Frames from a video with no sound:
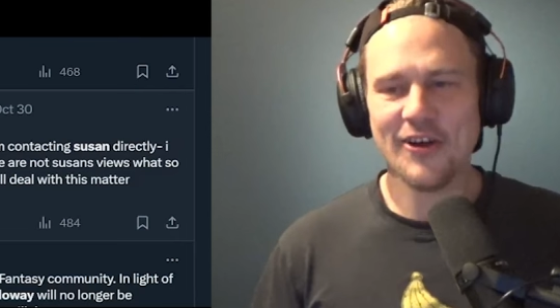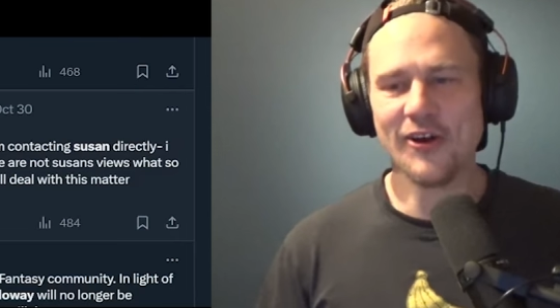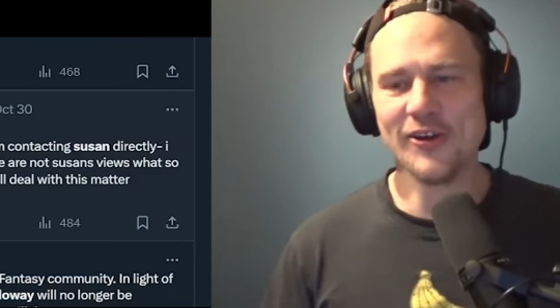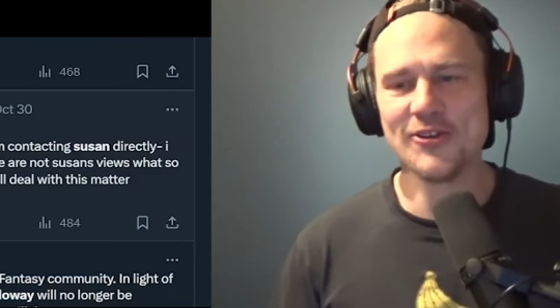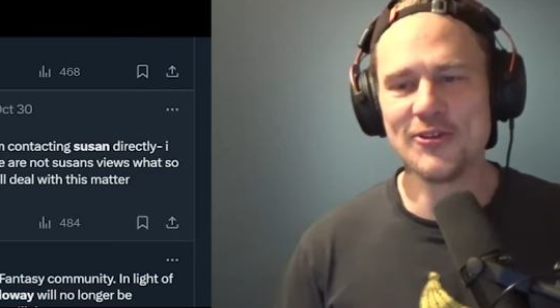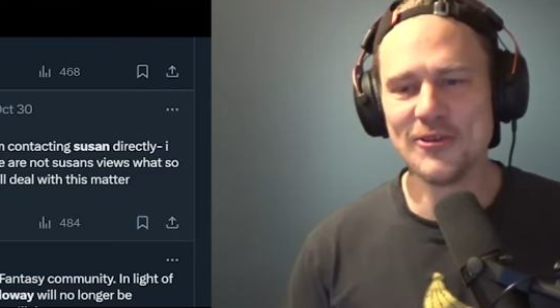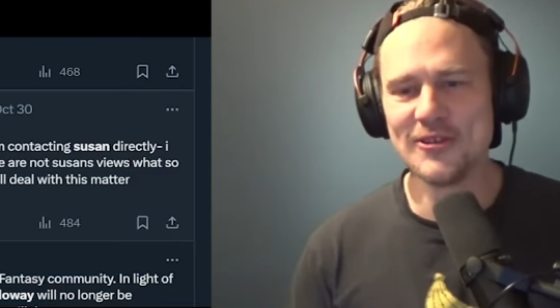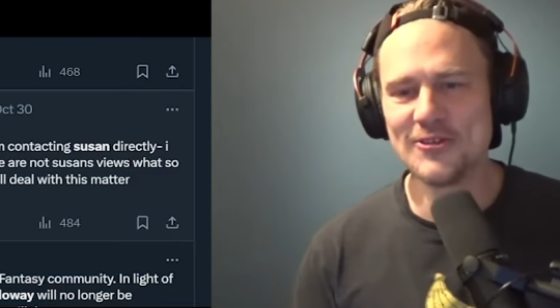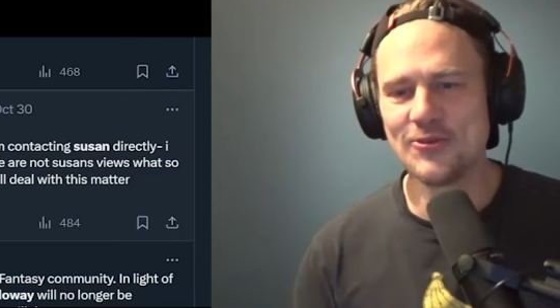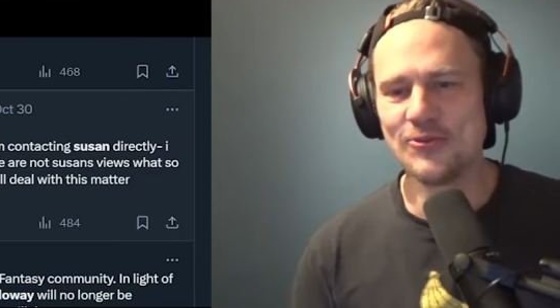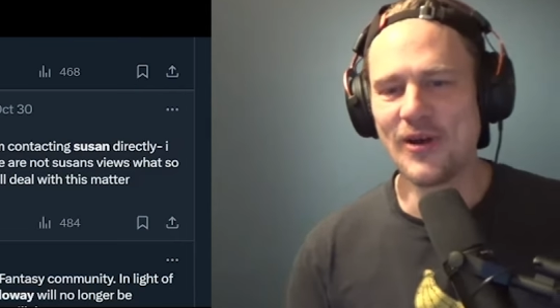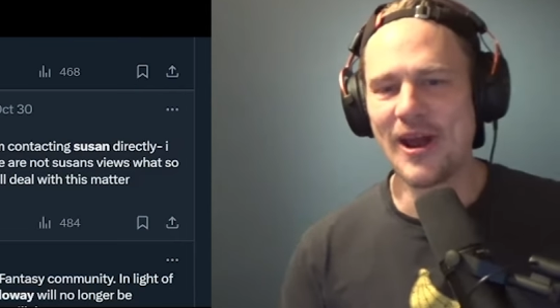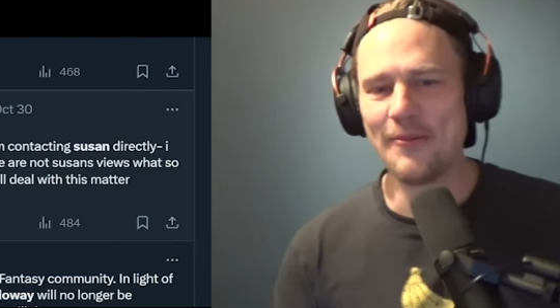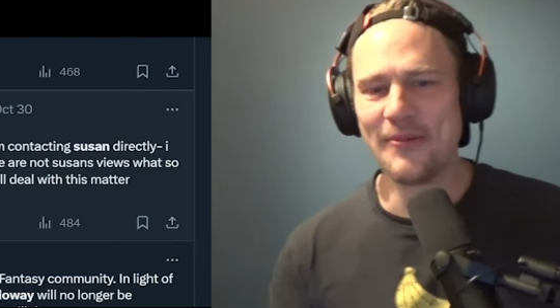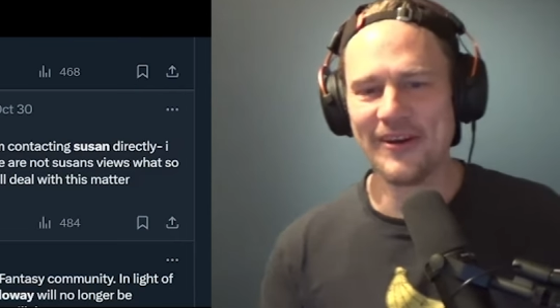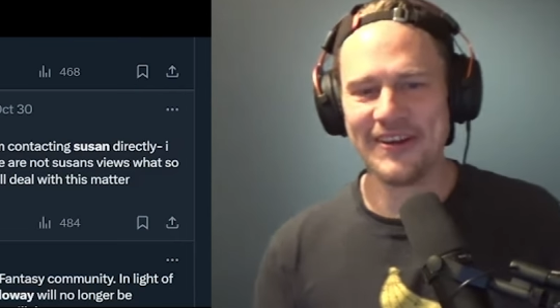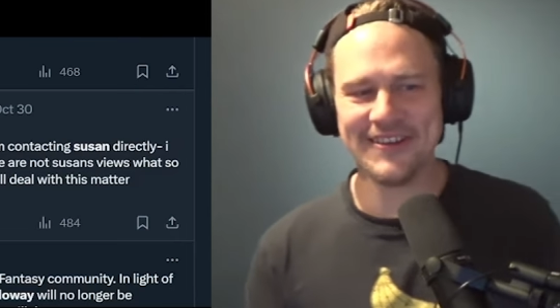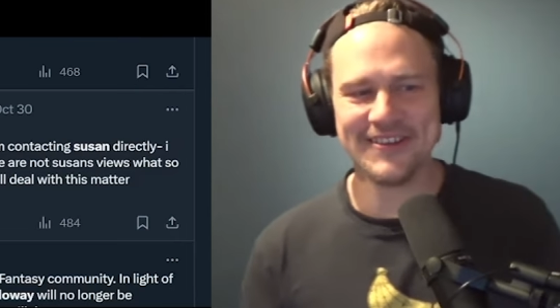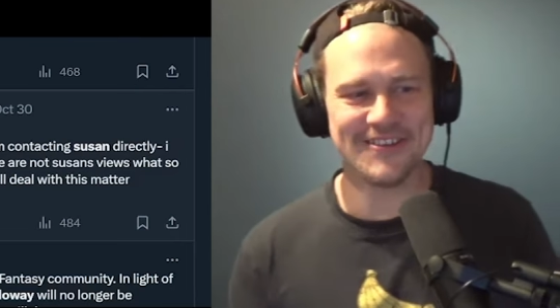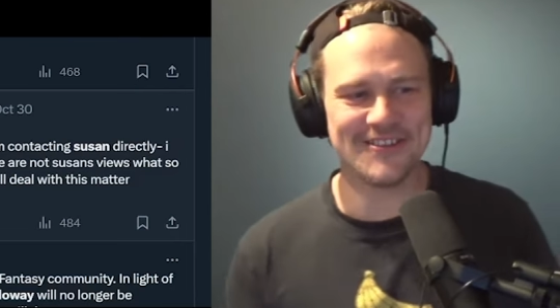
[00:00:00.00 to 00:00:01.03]
Also, his
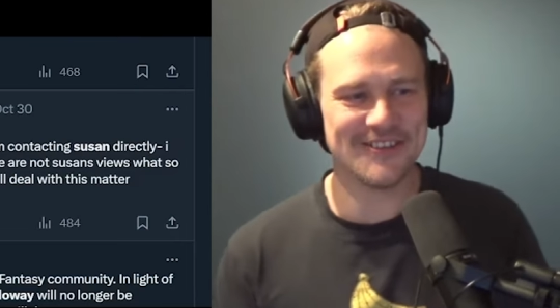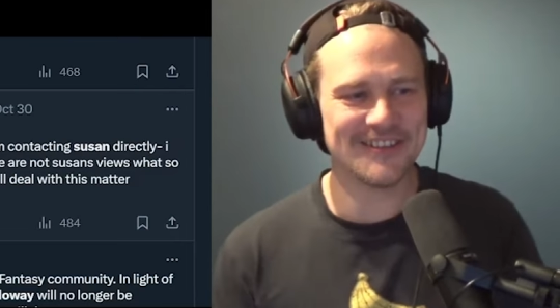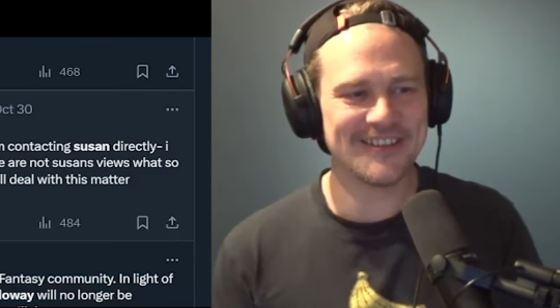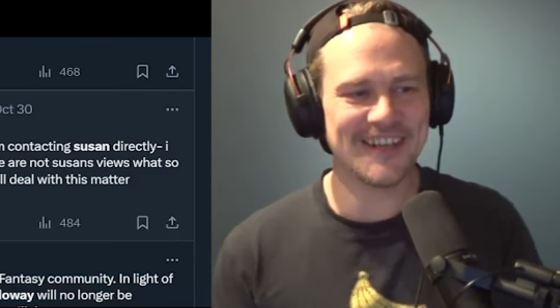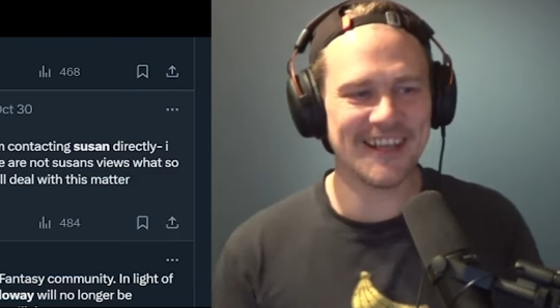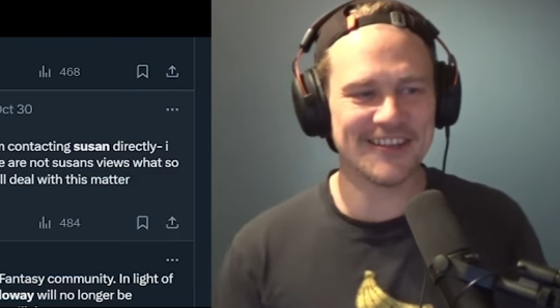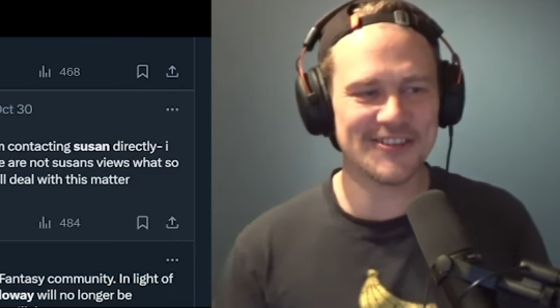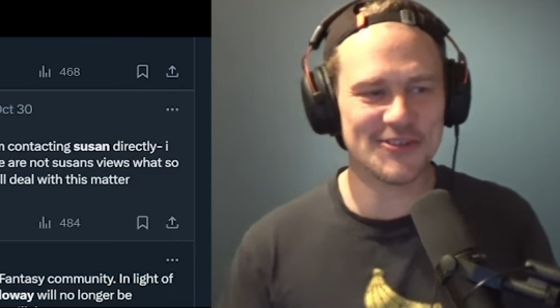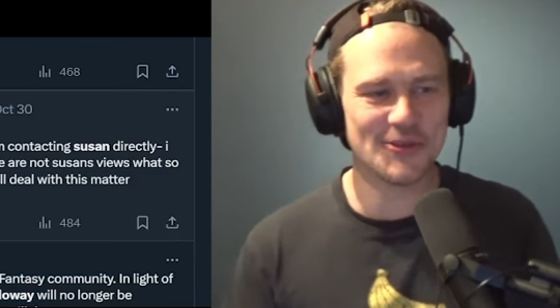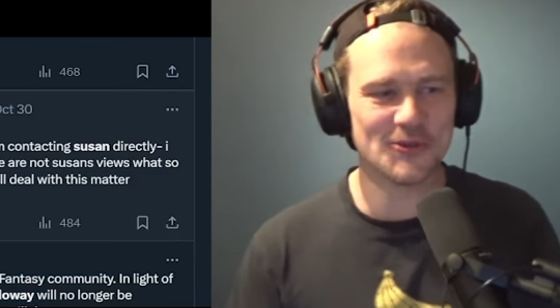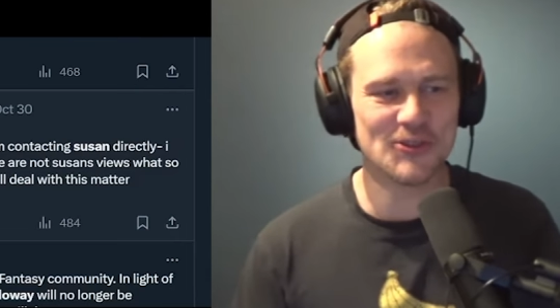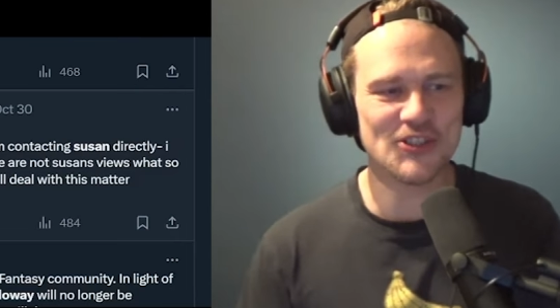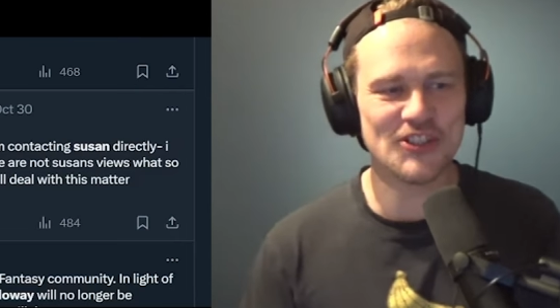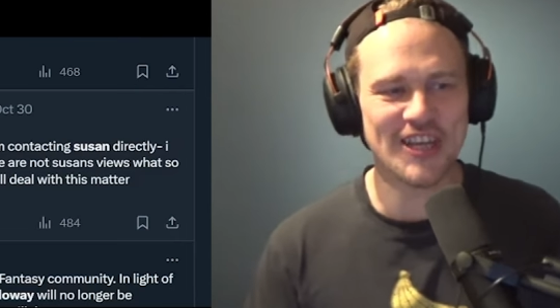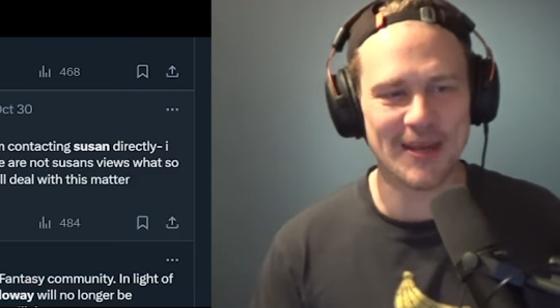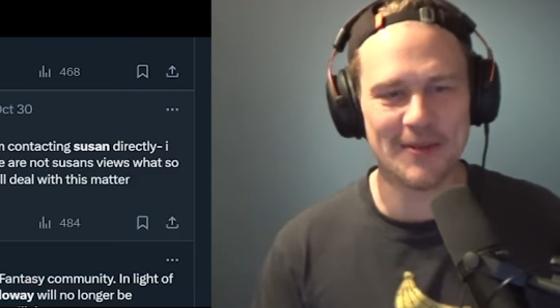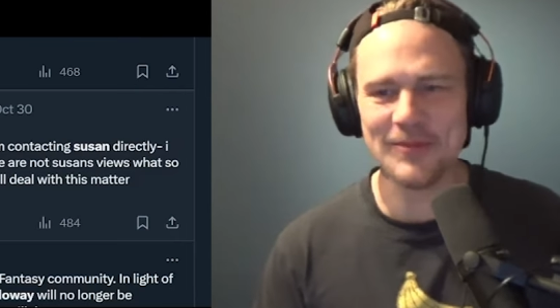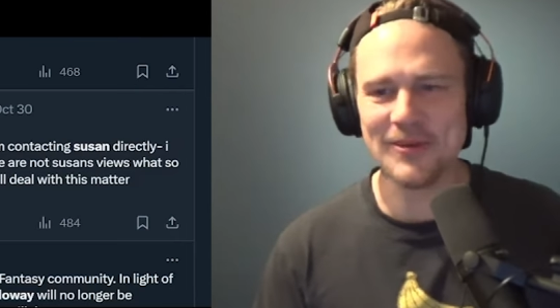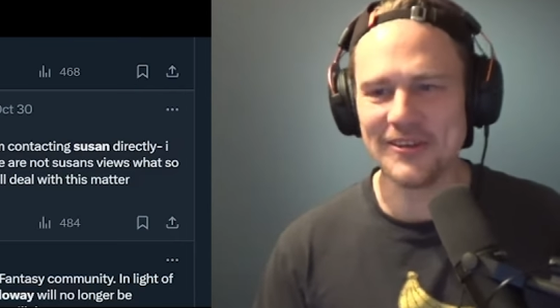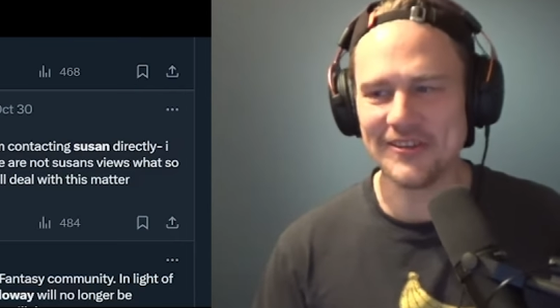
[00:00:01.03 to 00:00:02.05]
grammar is just like so
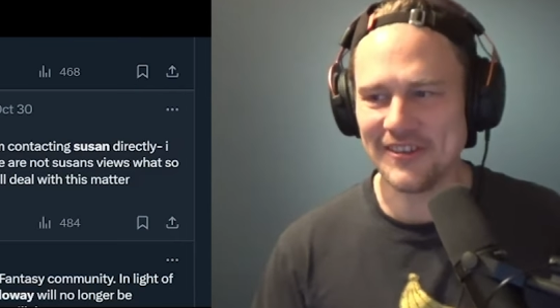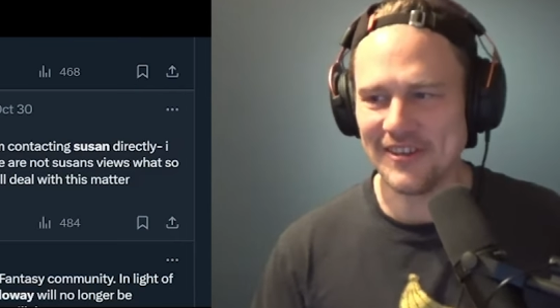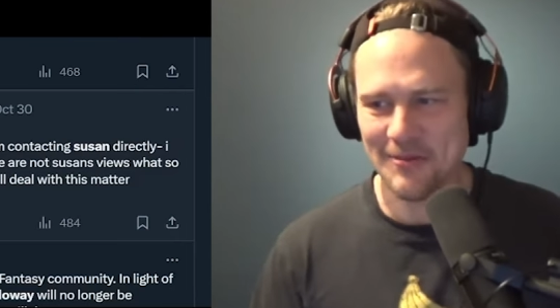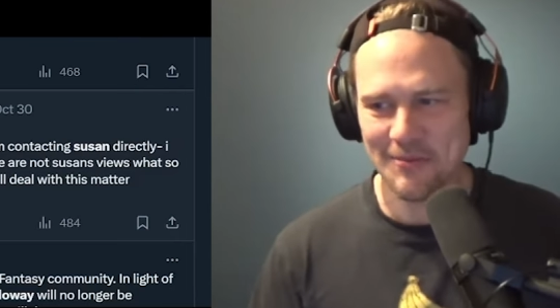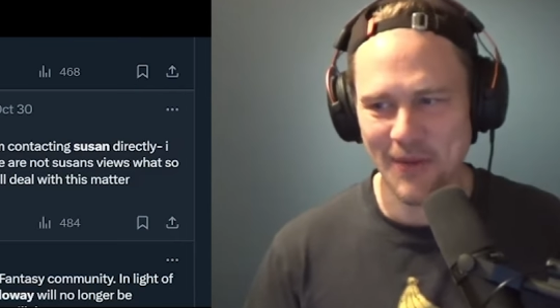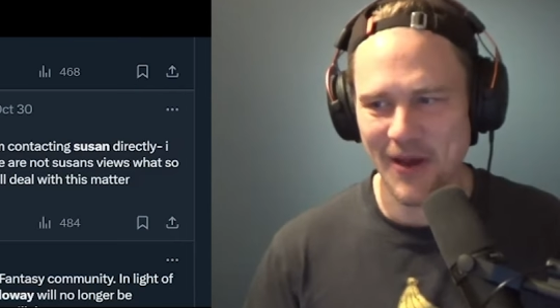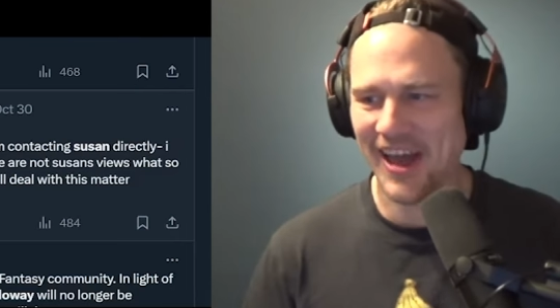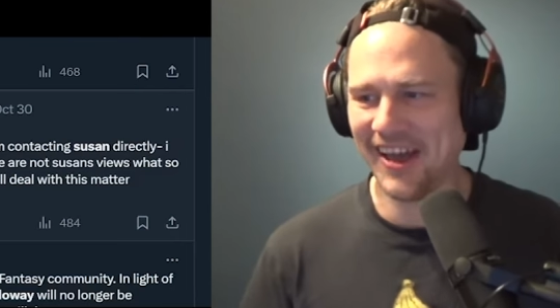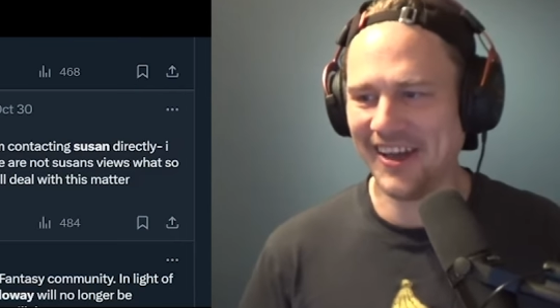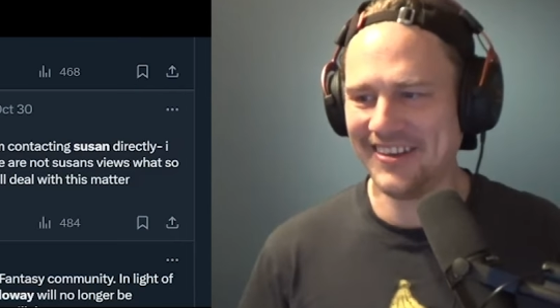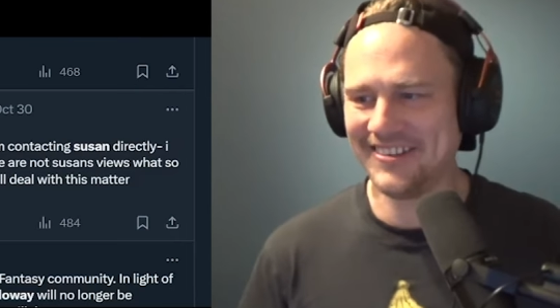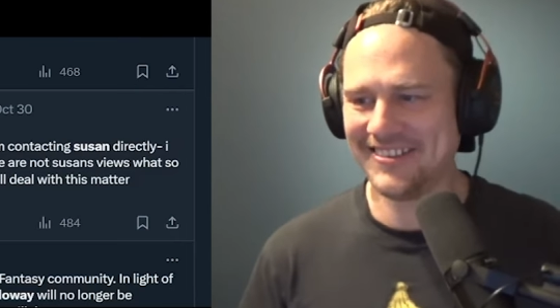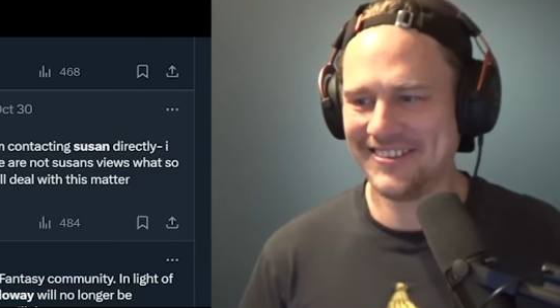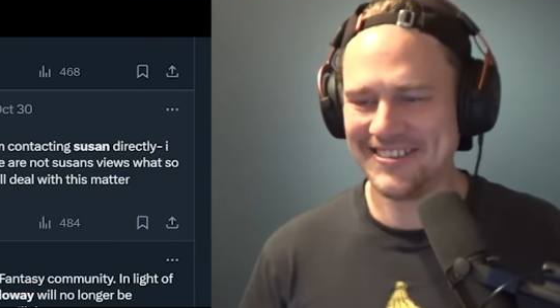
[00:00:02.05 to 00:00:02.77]
shamelessly bad.